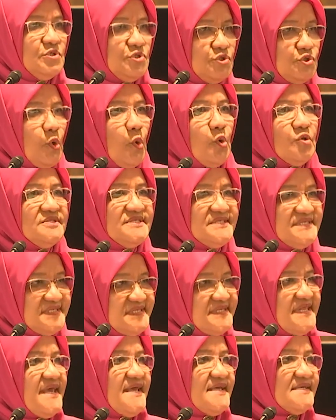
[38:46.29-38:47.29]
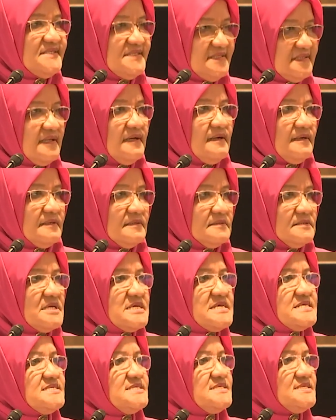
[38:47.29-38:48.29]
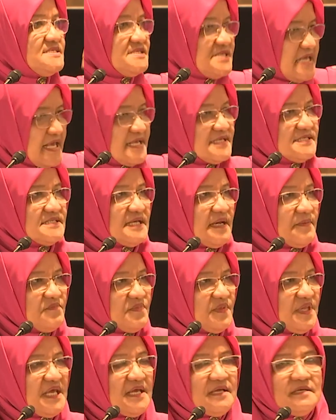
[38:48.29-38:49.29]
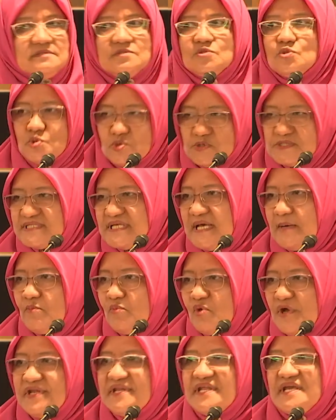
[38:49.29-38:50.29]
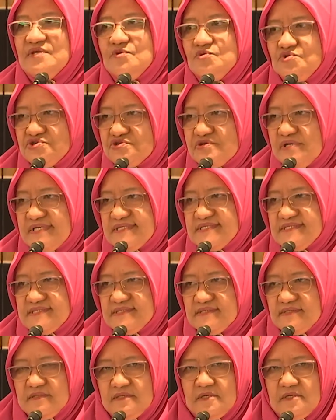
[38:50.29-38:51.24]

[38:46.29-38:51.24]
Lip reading: Don't stay stuck. Say something to someone that you trust.